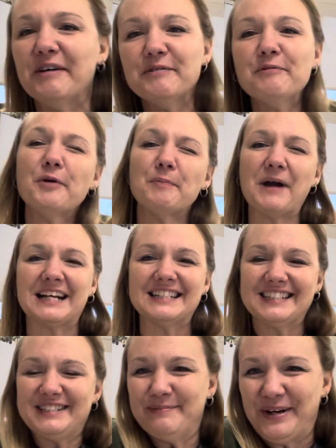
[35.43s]
we'll practice
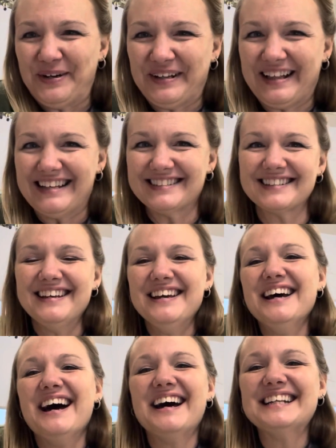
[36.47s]
it tomorrow in class.
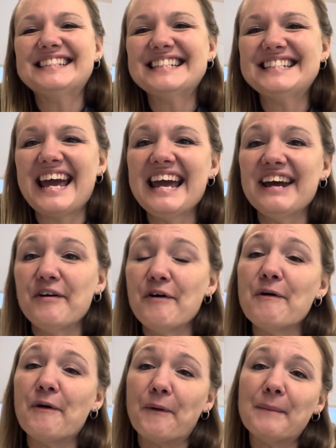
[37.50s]
Today at
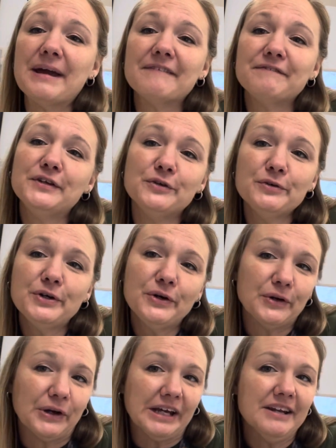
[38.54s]
home, if you
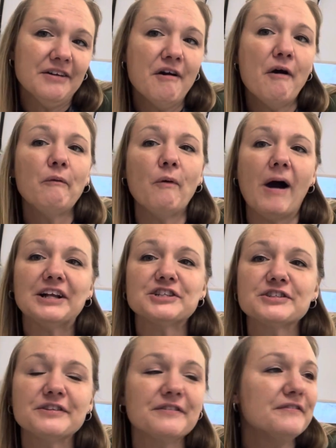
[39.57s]
could
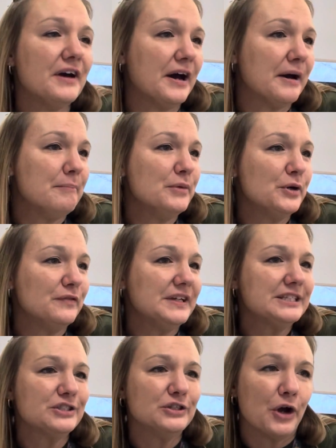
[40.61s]
watch the movie
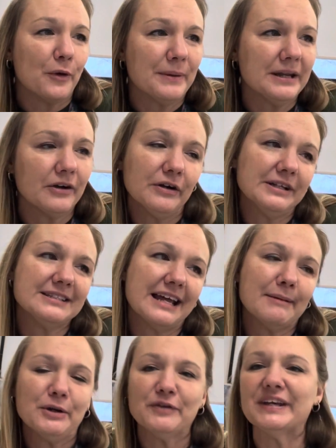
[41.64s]
Snowman, or it's not
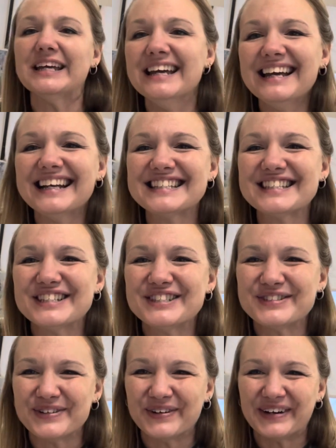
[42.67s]
a movie, it's the
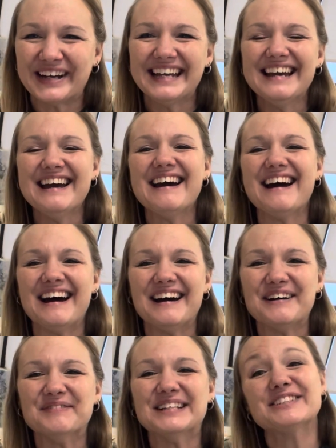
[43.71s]
story.
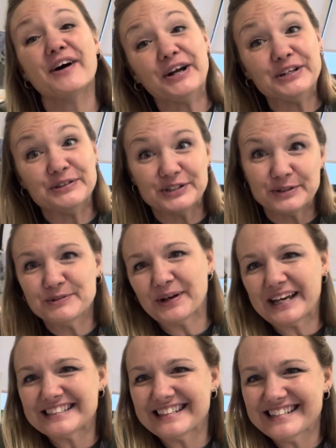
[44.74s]
It's on YouTube, so I
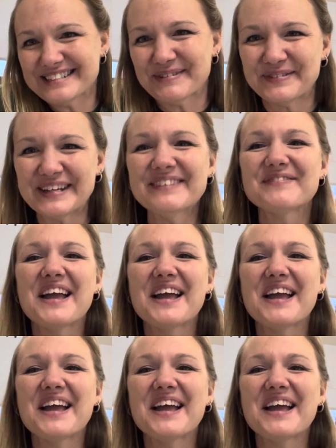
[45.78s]
guess it is a movie,